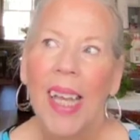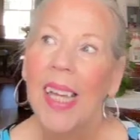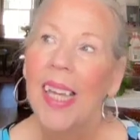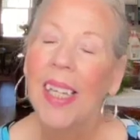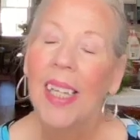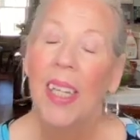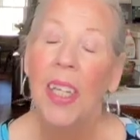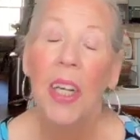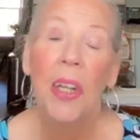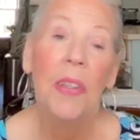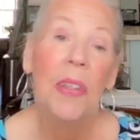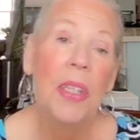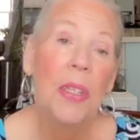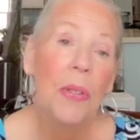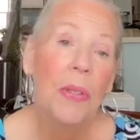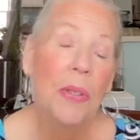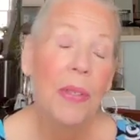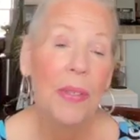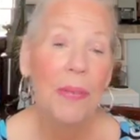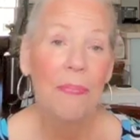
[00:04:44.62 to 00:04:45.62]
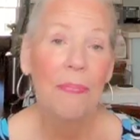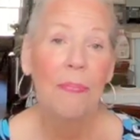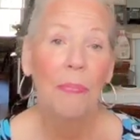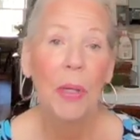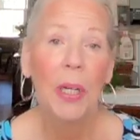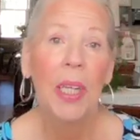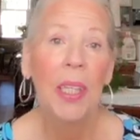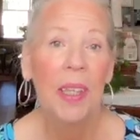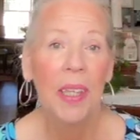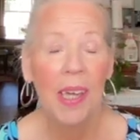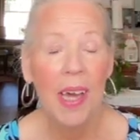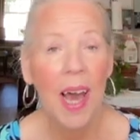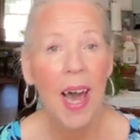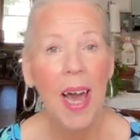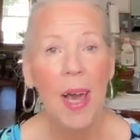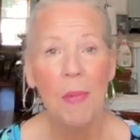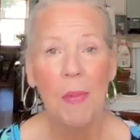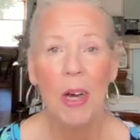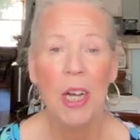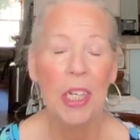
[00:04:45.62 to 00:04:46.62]
this is putting the
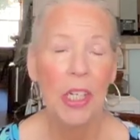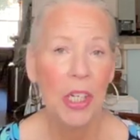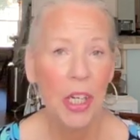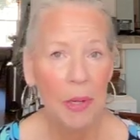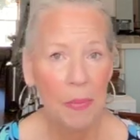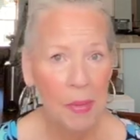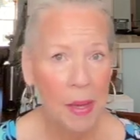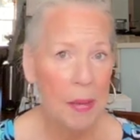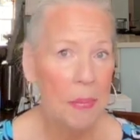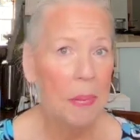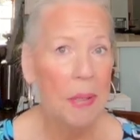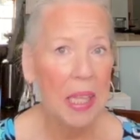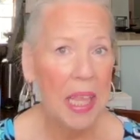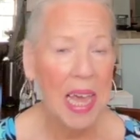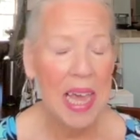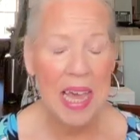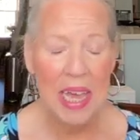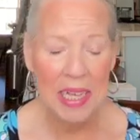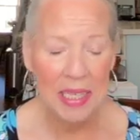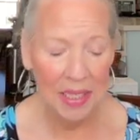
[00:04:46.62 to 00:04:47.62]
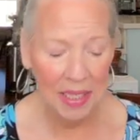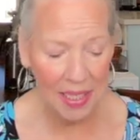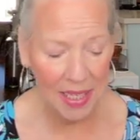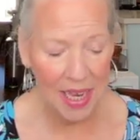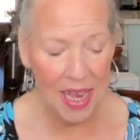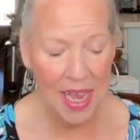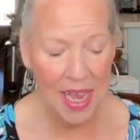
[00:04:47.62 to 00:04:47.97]
kibosh on my plans.